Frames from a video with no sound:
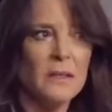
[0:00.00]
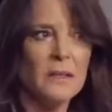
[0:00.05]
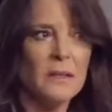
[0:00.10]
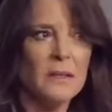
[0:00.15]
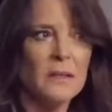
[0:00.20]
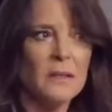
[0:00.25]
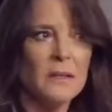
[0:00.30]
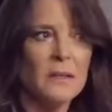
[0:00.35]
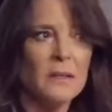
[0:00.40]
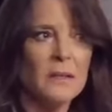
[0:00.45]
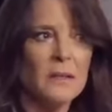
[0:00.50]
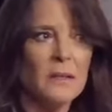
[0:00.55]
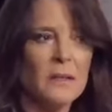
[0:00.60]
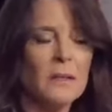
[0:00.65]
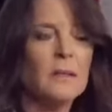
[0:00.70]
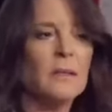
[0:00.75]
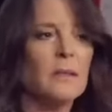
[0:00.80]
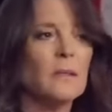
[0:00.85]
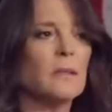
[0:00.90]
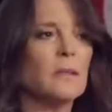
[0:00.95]

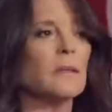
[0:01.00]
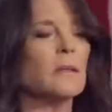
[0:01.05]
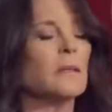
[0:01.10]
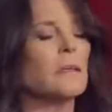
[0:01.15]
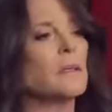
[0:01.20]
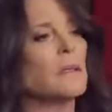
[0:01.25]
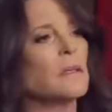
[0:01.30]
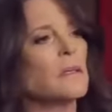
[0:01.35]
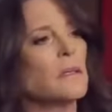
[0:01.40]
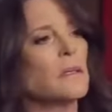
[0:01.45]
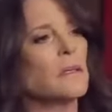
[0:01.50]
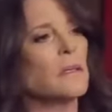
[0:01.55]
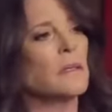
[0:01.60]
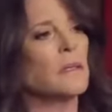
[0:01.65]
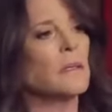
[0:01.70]
(no one is talking)